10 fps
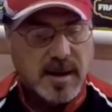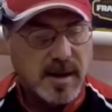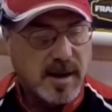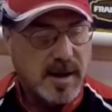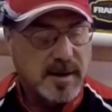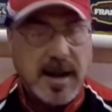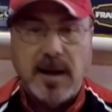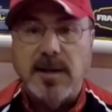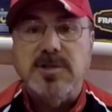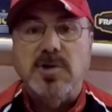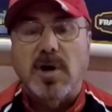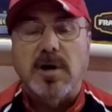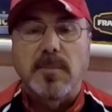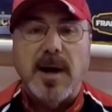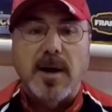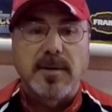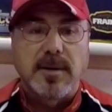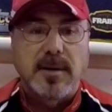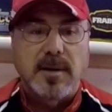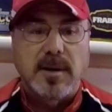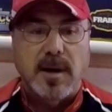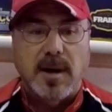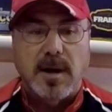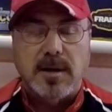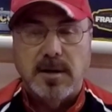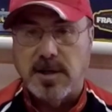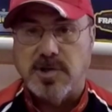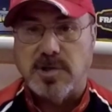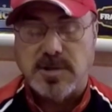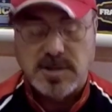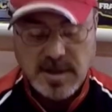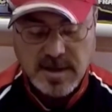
Now let's talk about conditions.